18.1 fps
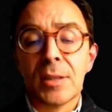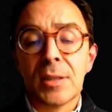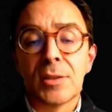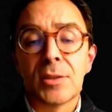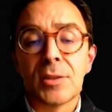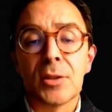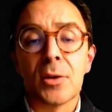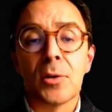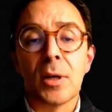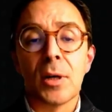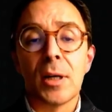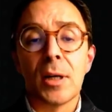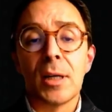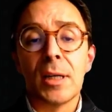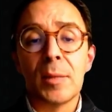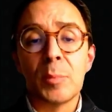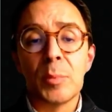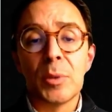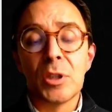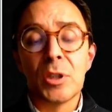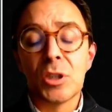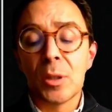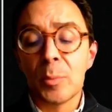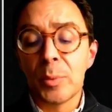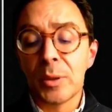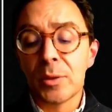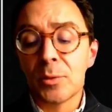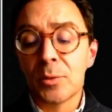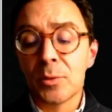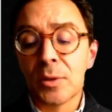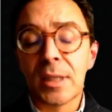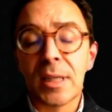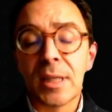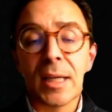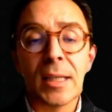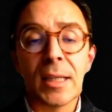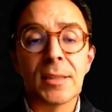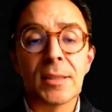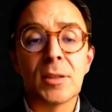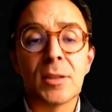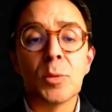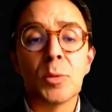So let me jump into the case.